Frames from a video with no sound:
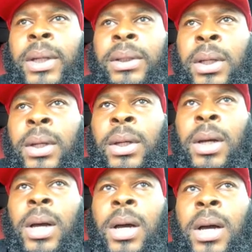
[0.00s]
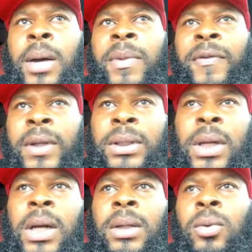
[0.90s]
But if
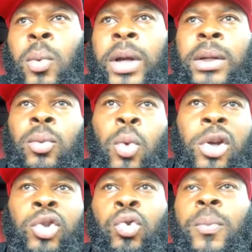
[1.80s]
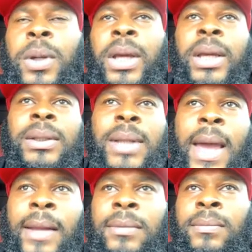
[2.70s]
it's one or 2 plays
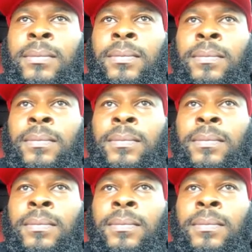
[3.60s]
that,